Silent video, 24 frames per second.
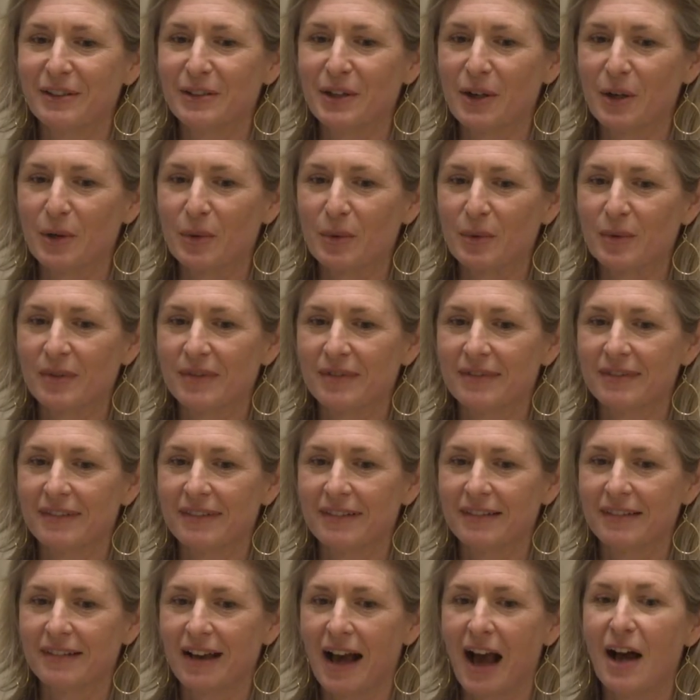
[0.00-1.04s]
You know,
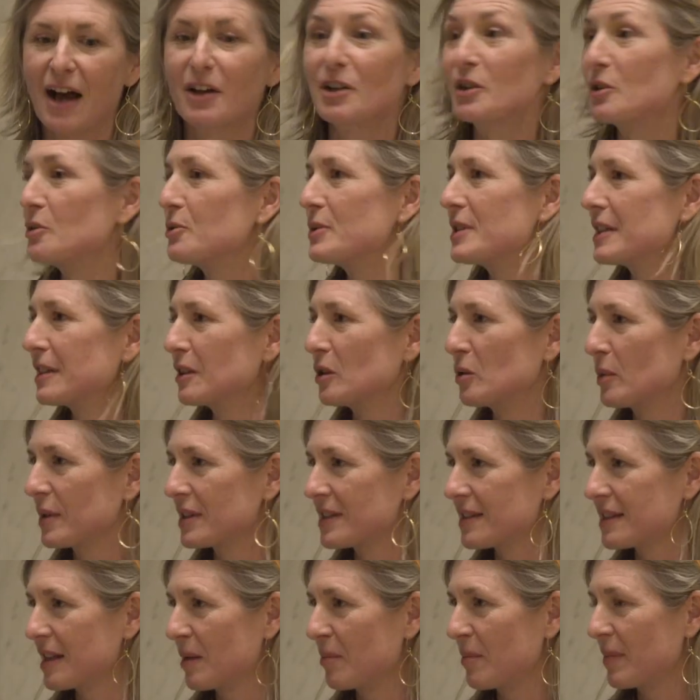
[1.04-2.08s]
how do you deal with
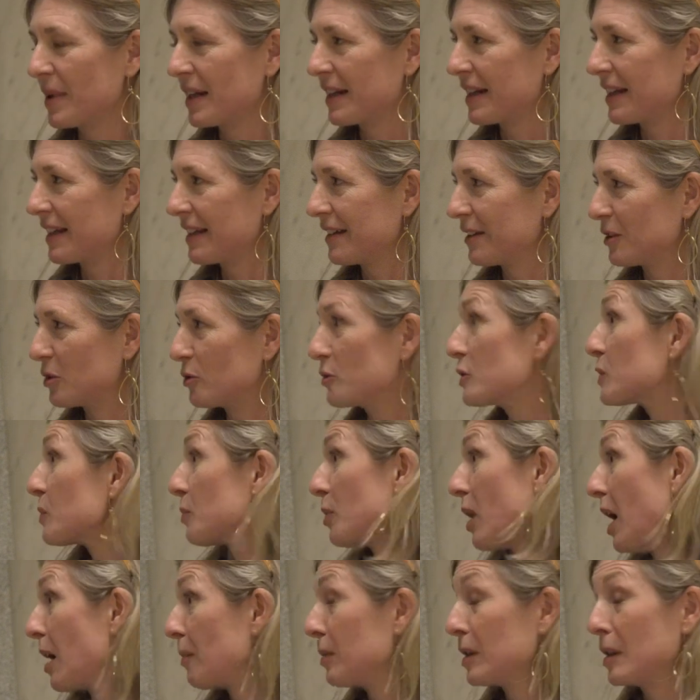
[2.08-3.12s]
somebody who's
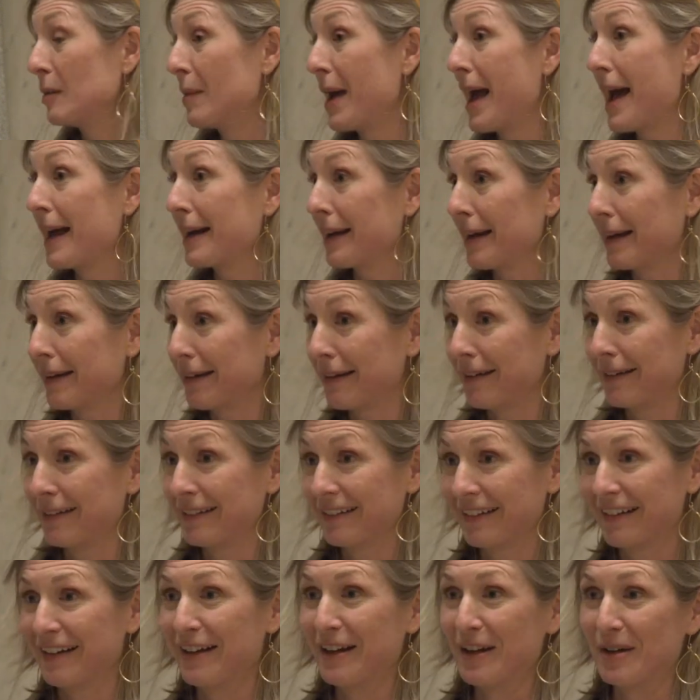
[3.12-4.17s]
problematic,
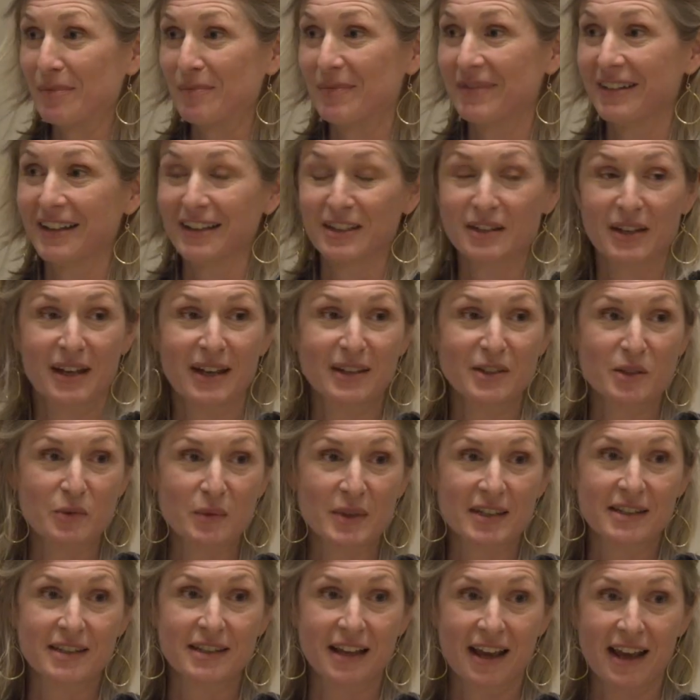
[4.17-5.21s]
as
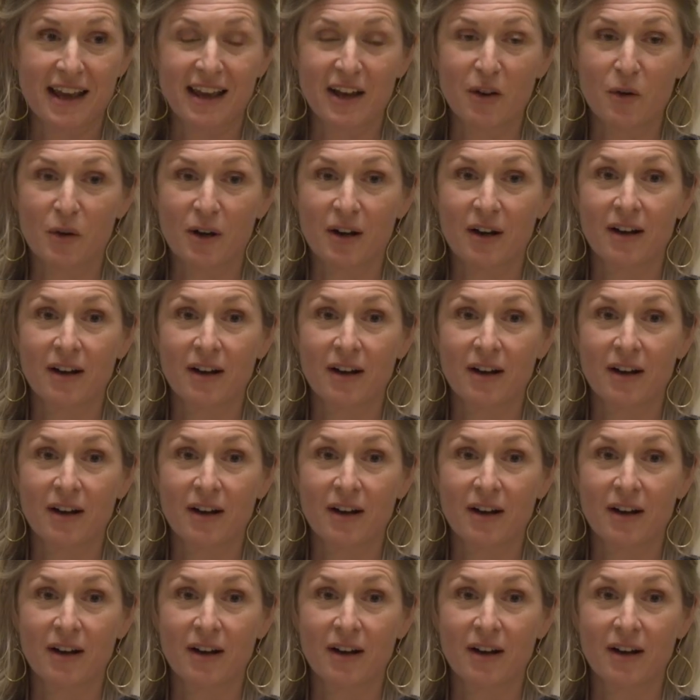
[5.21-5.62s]
we say,